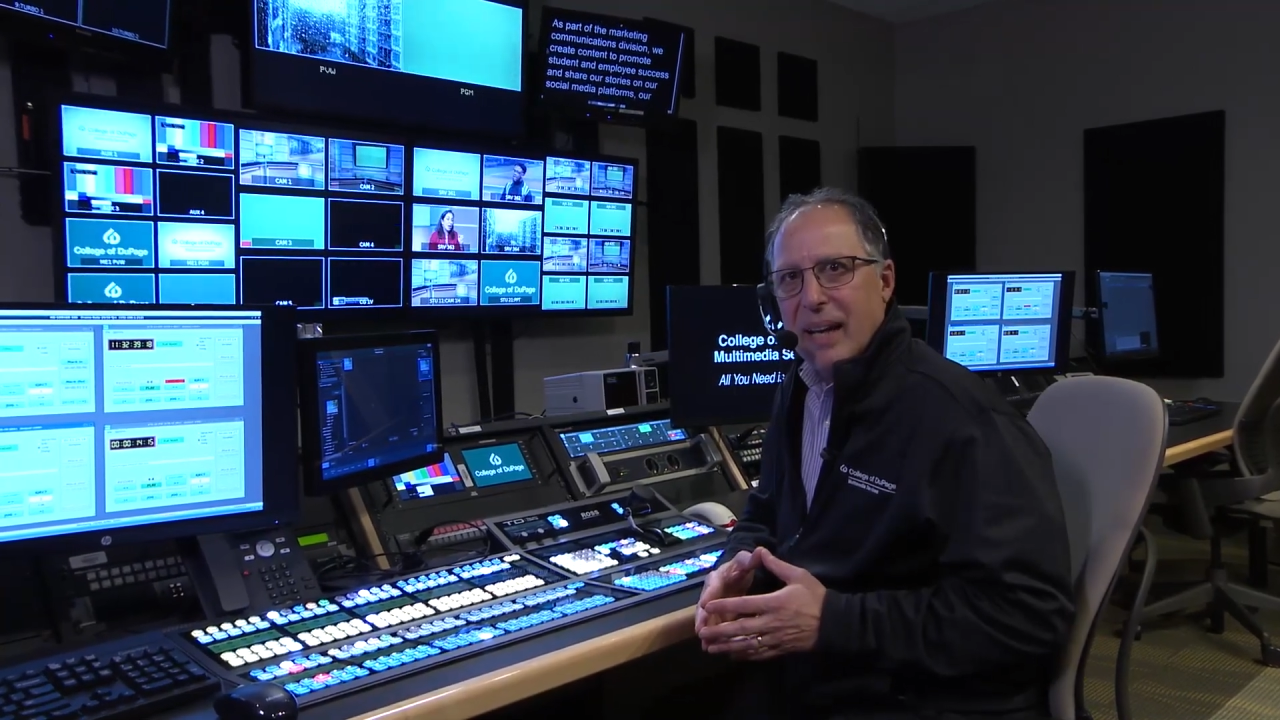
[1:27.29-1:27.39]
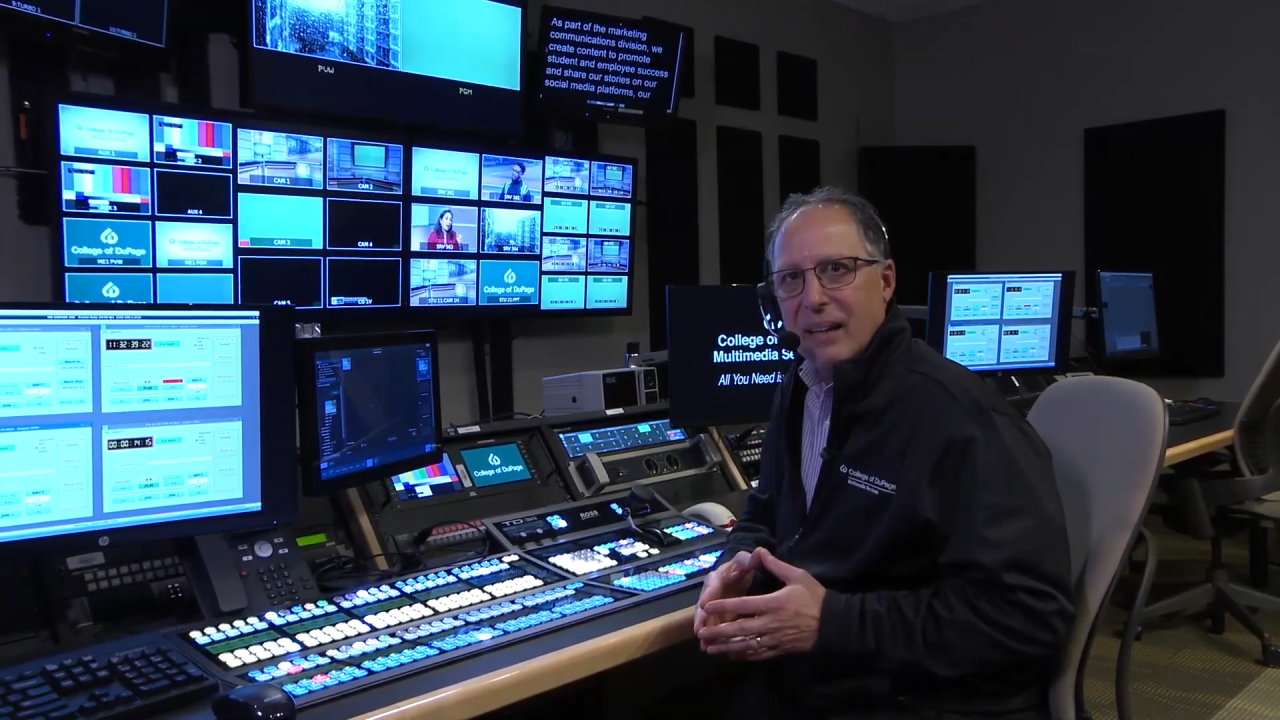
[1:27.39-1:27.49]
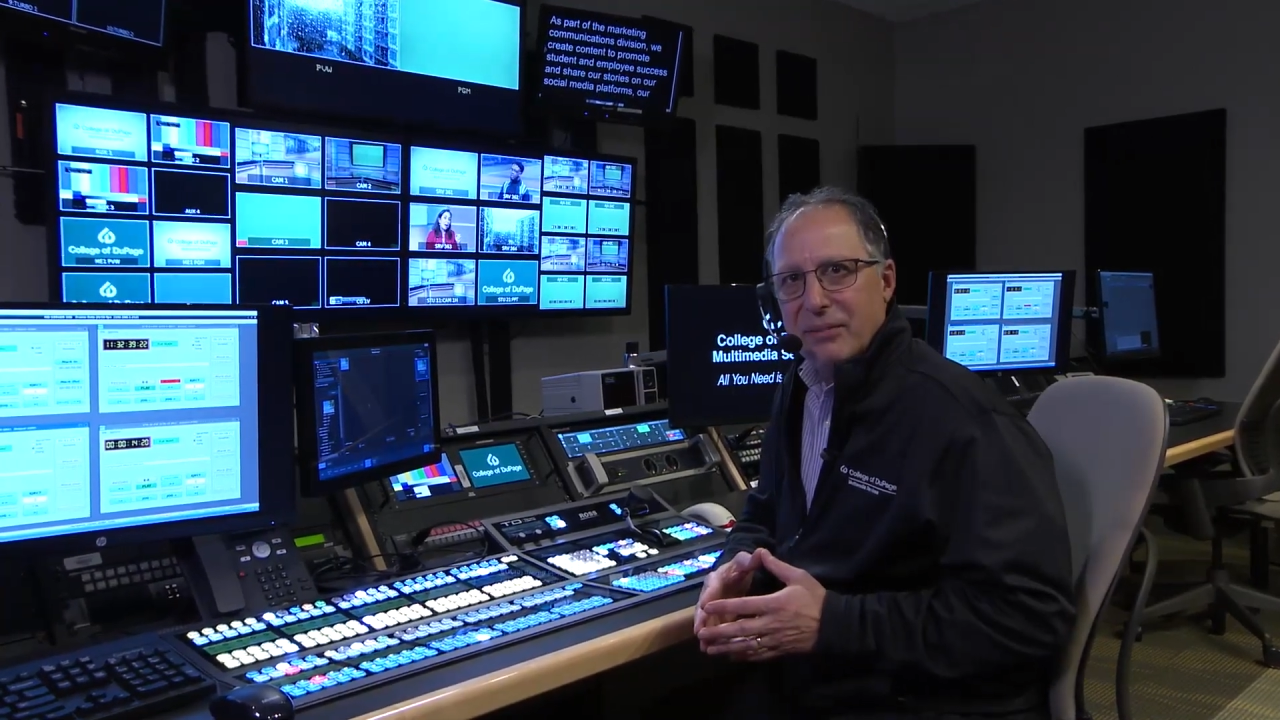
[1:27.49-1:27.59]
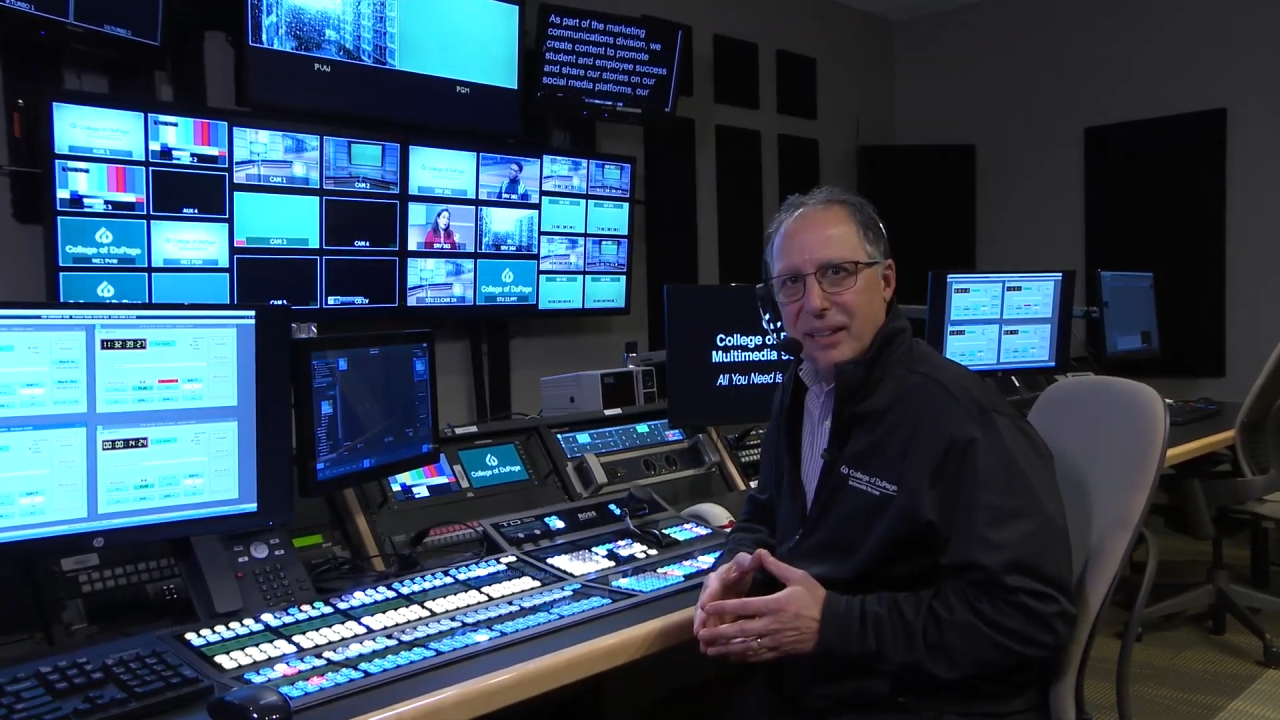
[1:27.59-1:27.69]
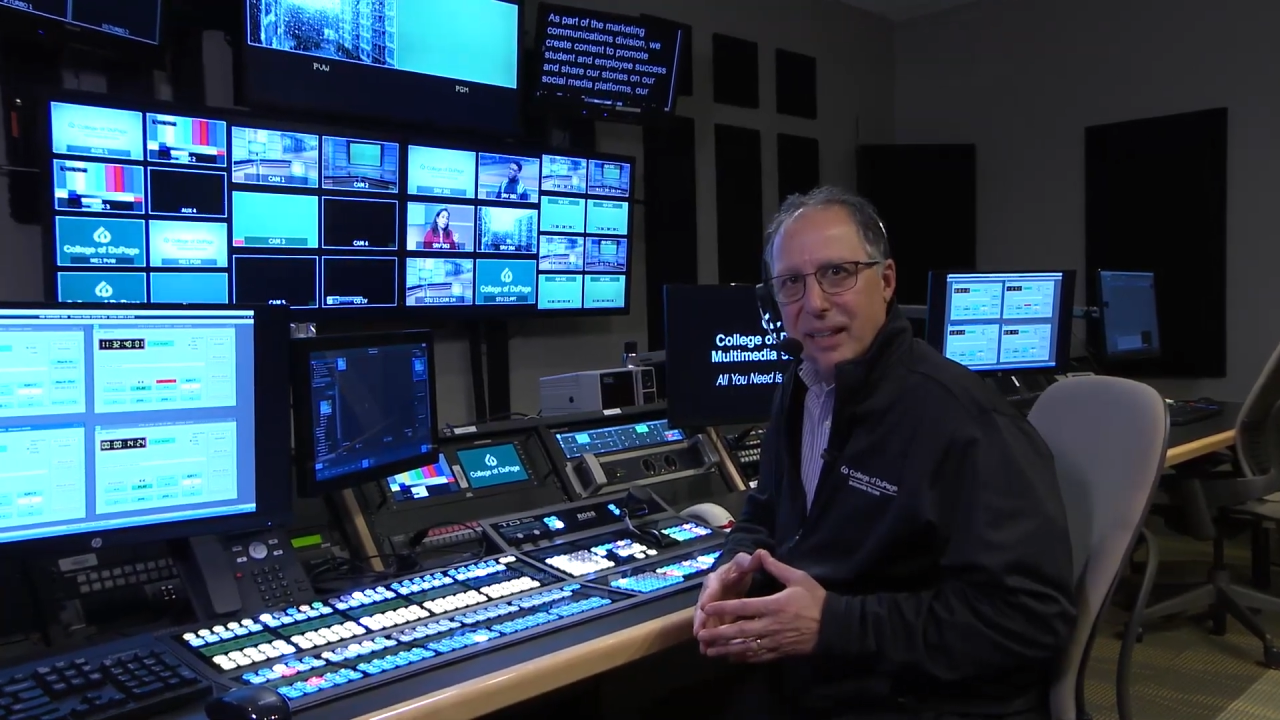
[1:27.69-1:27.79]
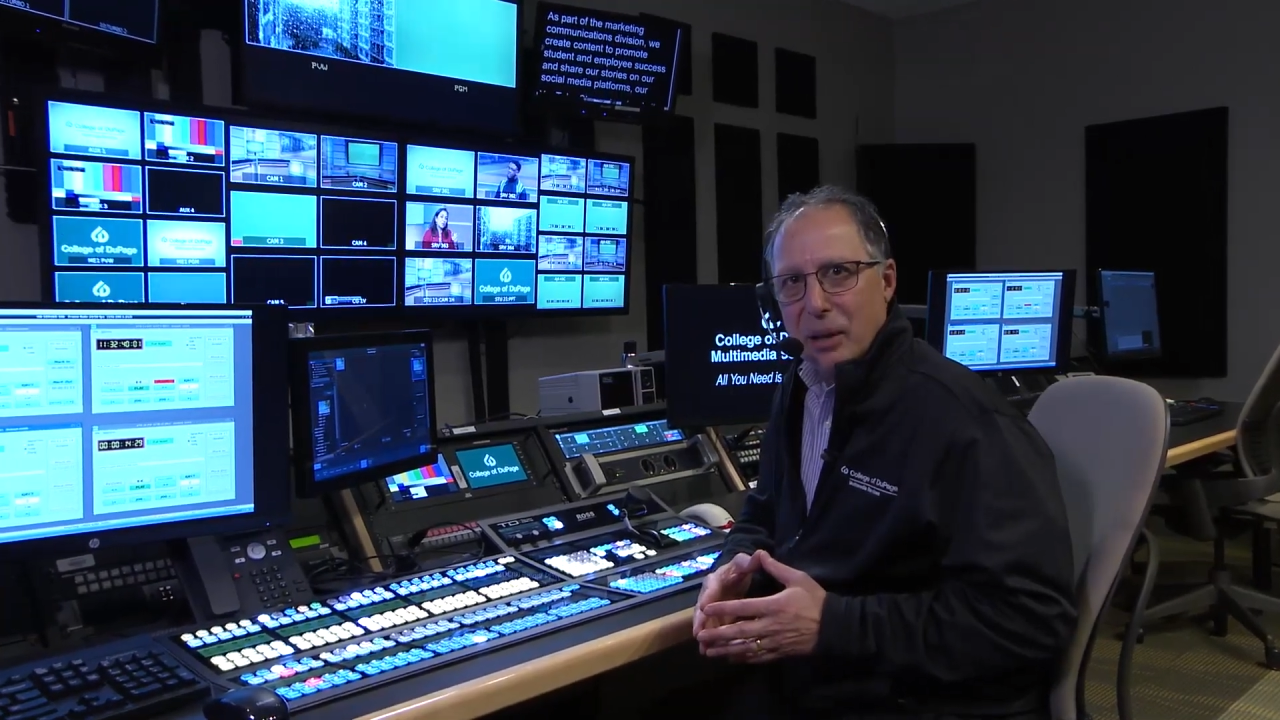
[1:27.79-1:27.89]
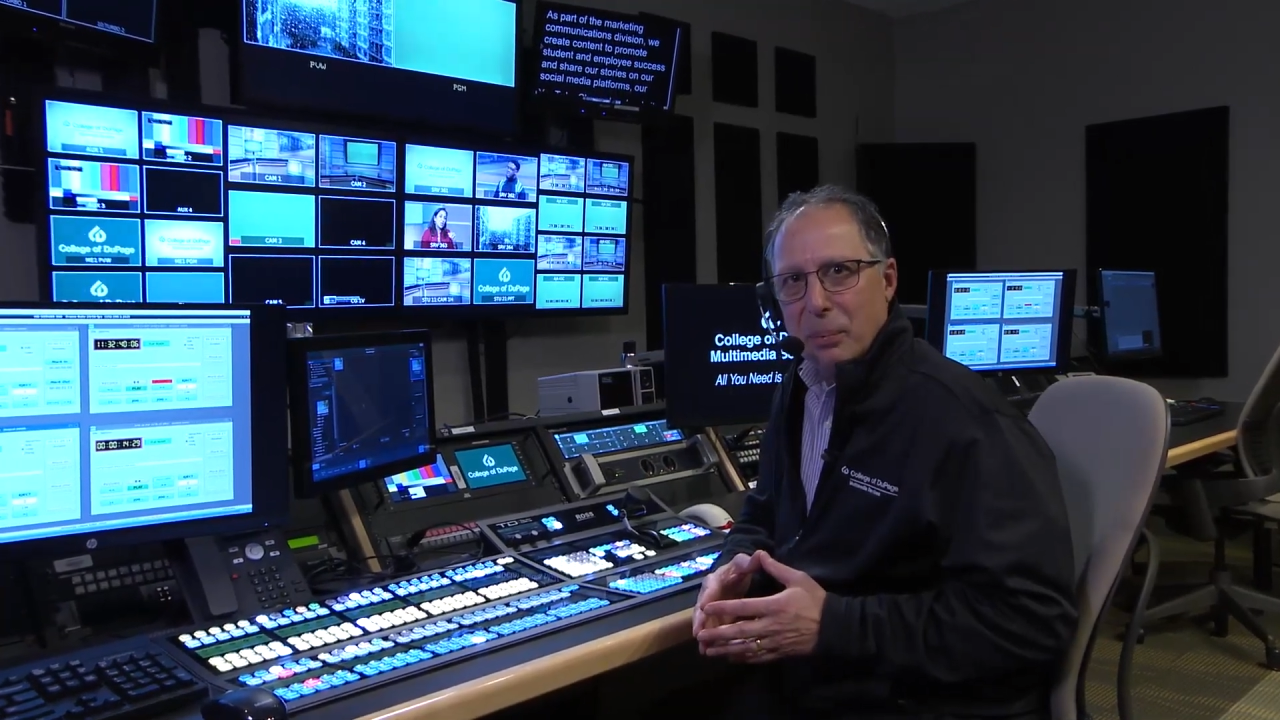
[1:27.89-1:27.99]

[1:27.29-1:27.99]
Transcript: and video